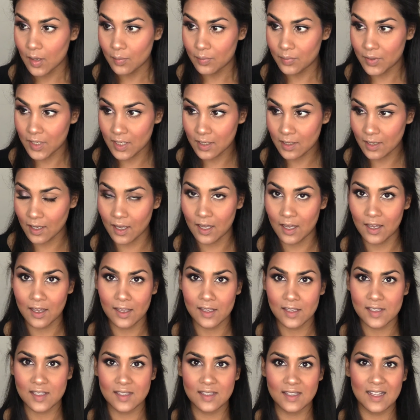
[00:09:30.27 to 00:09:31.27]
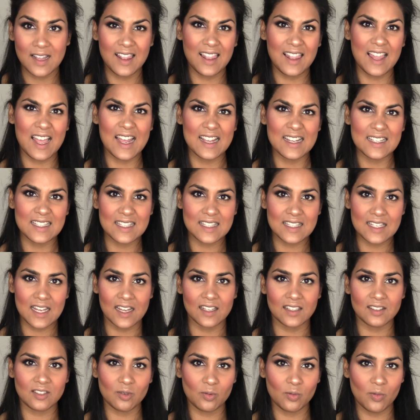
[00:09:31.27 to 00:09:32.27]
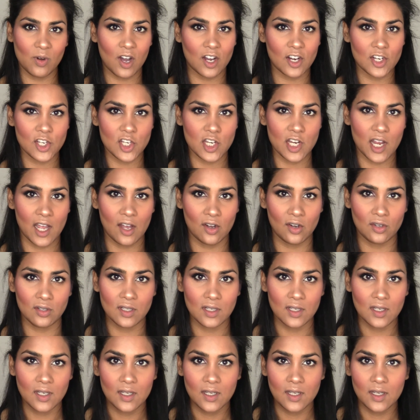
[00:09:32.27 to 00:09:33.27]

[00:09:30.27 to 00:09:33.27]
because the lights tend to wash out